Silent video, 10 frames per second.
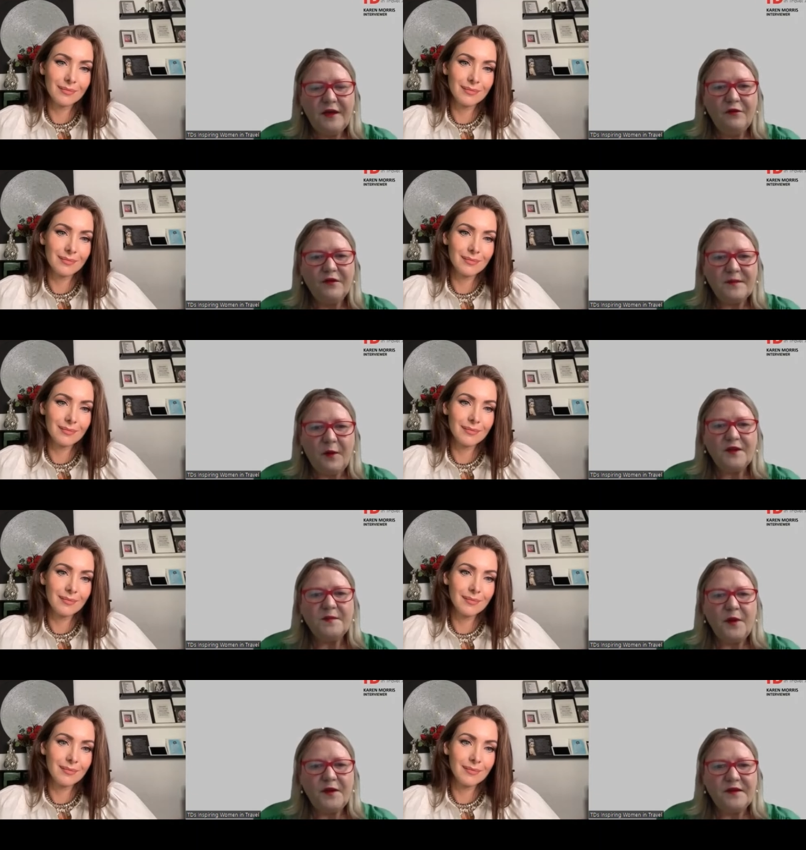Speaker 1: in or a
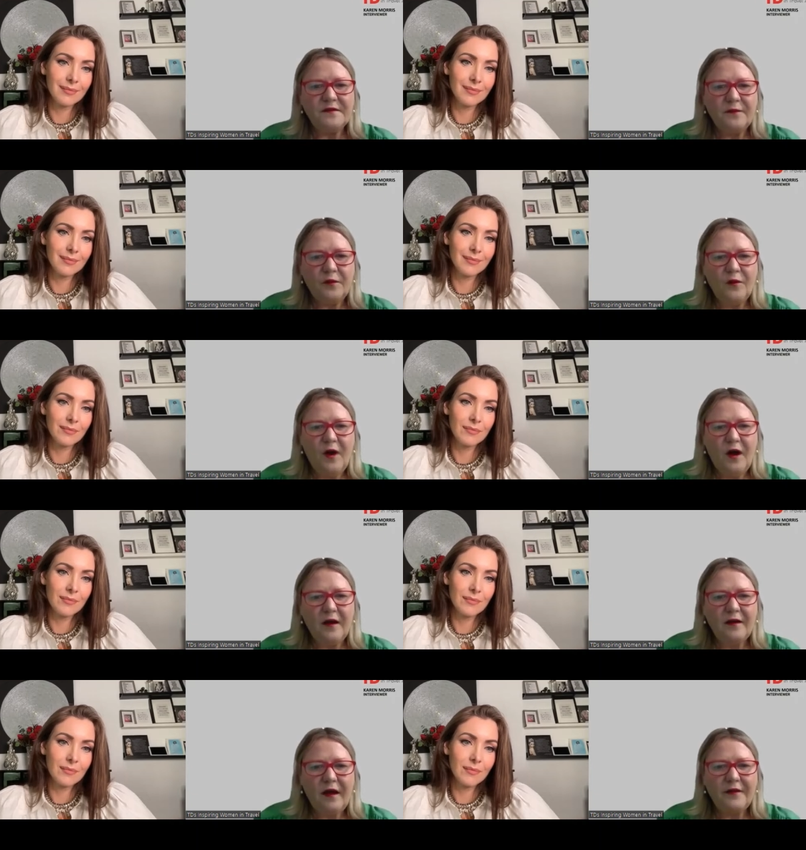spokesperson for?
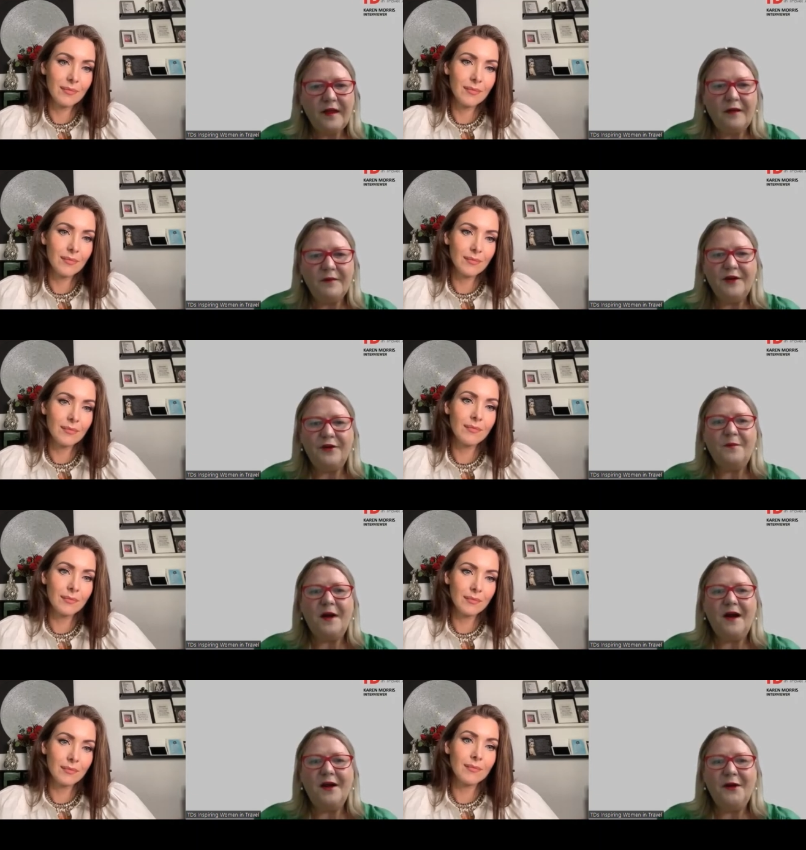I, I think I read in your hmm.
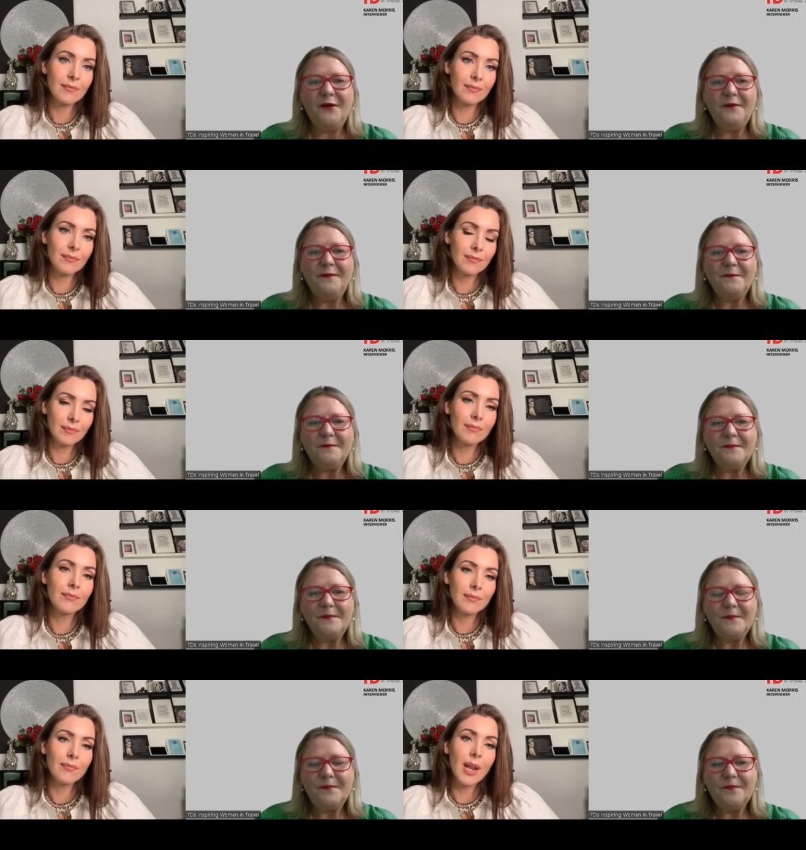bio
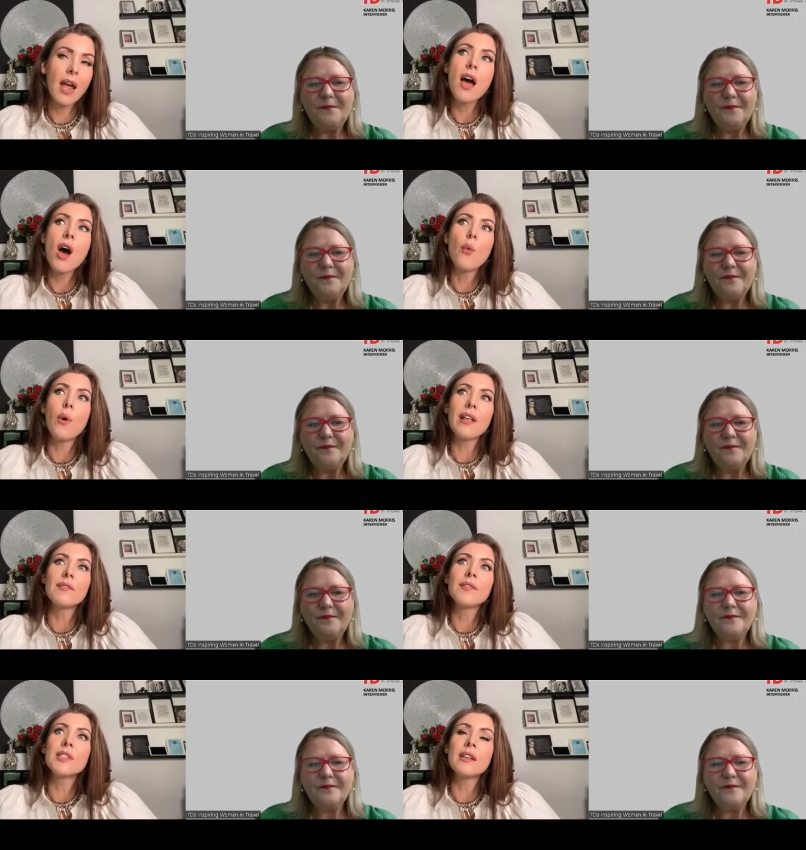well,
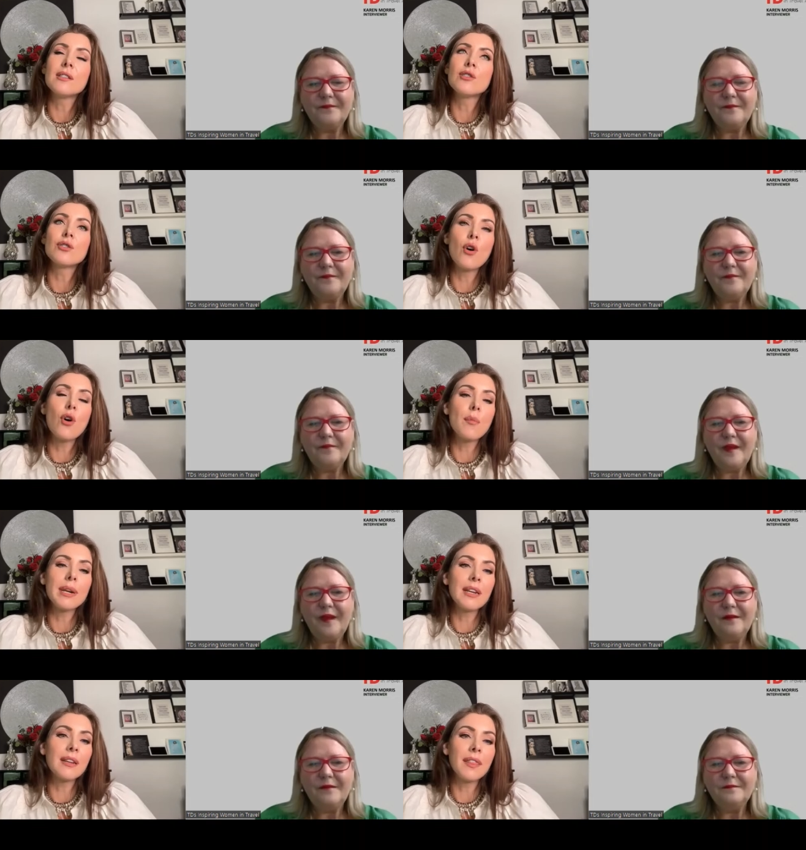I've done so
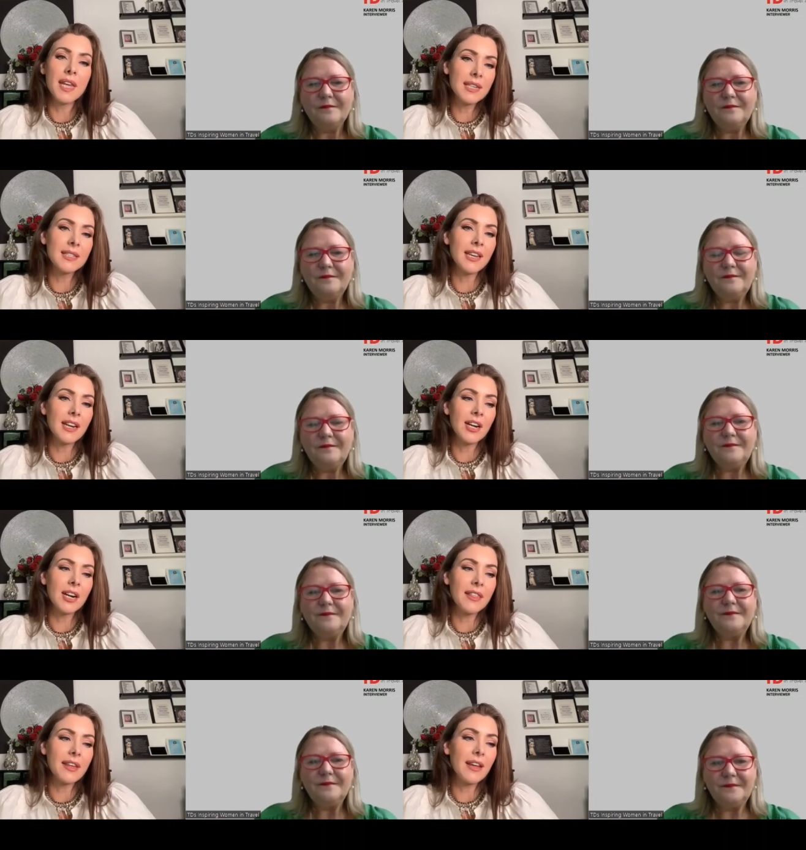many
Speaker 2: things here. And I
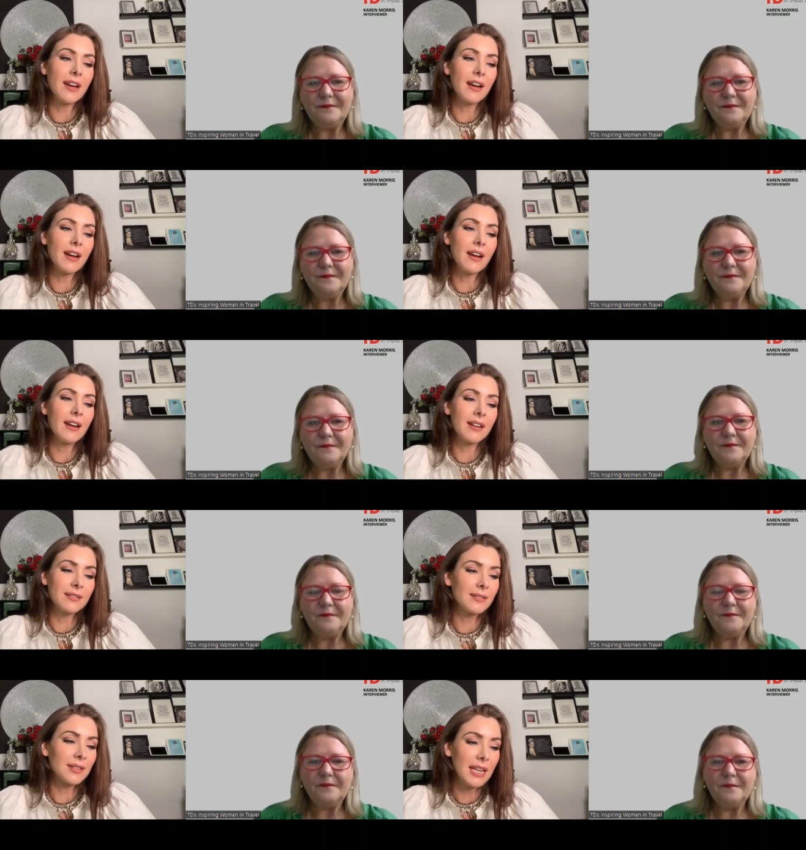think
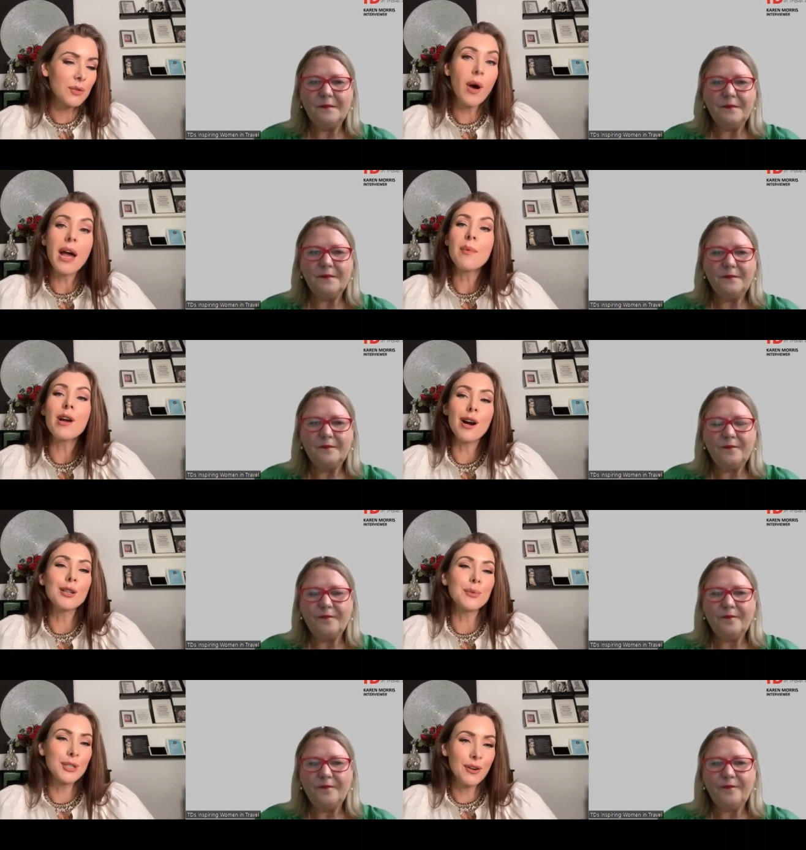that's why my heart
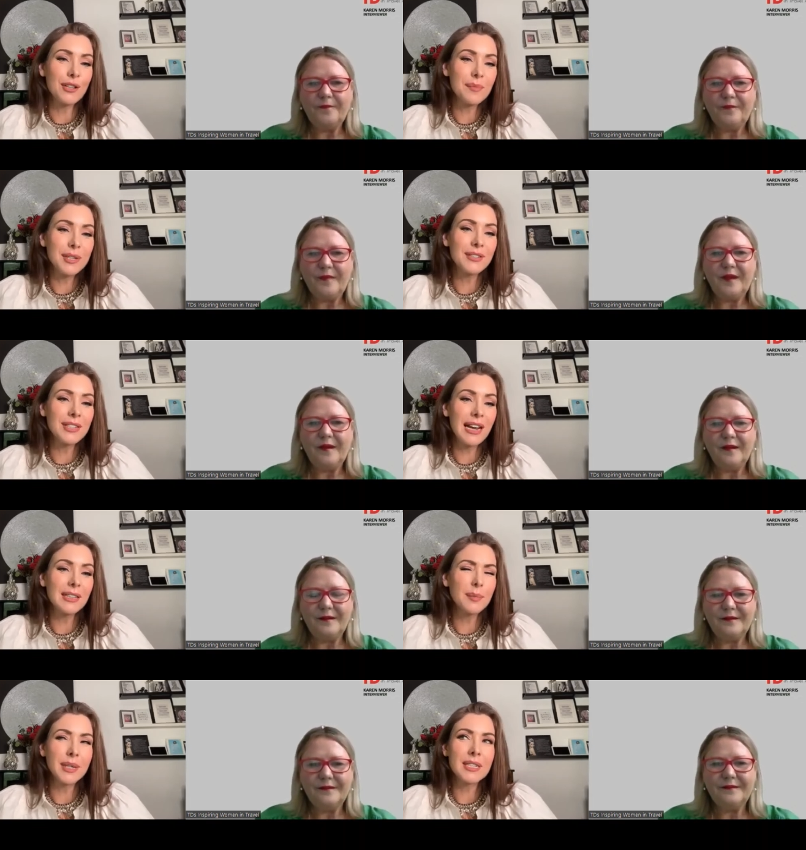was calling me to
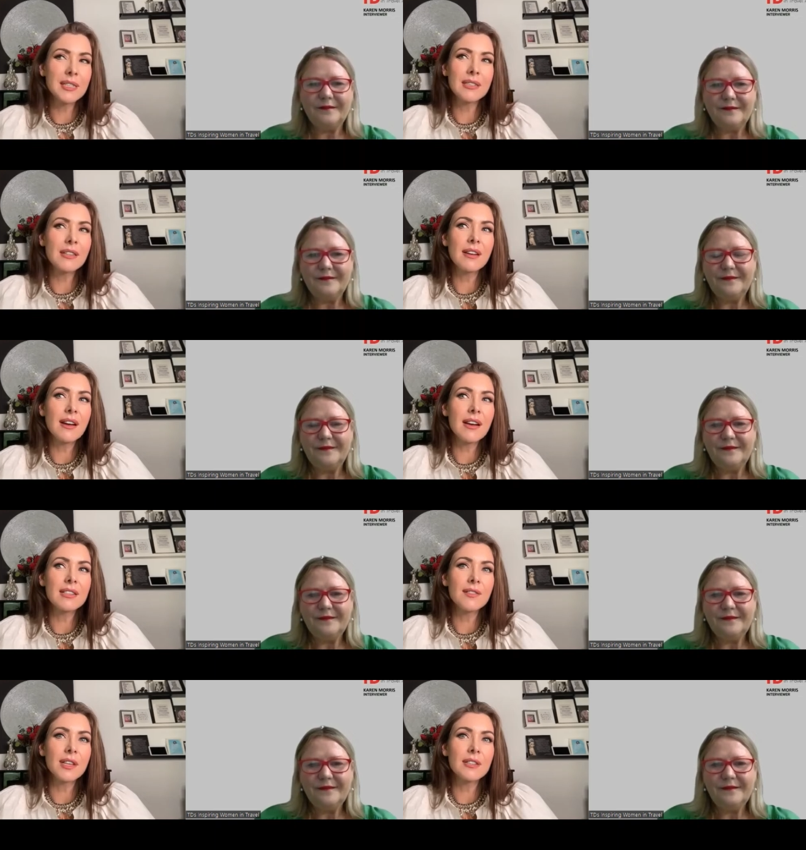Thailand because these are the kinds of
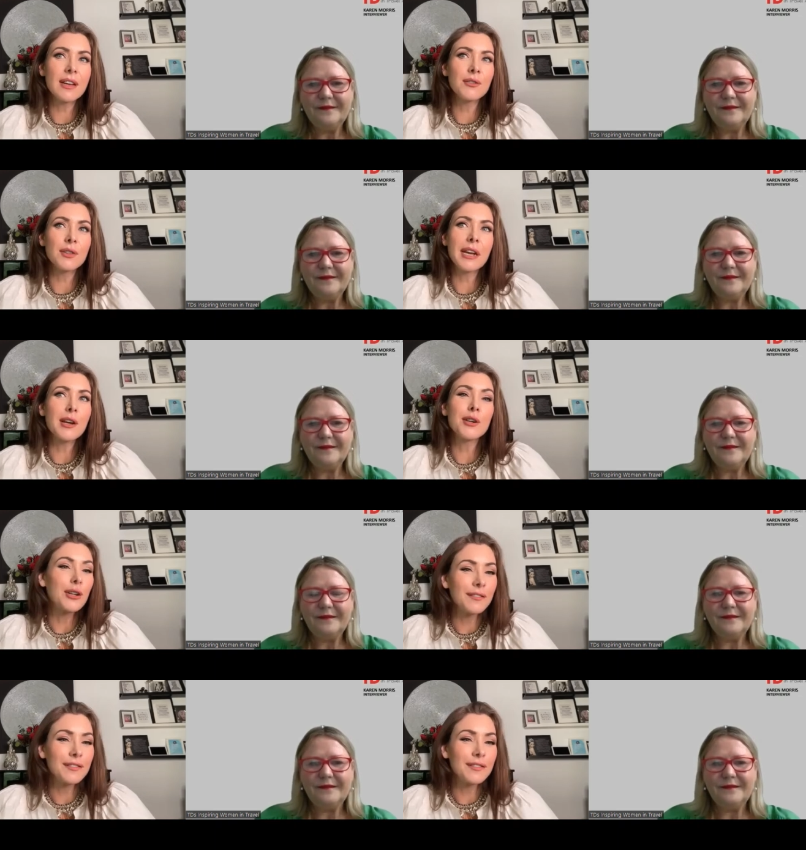things I don't think I could have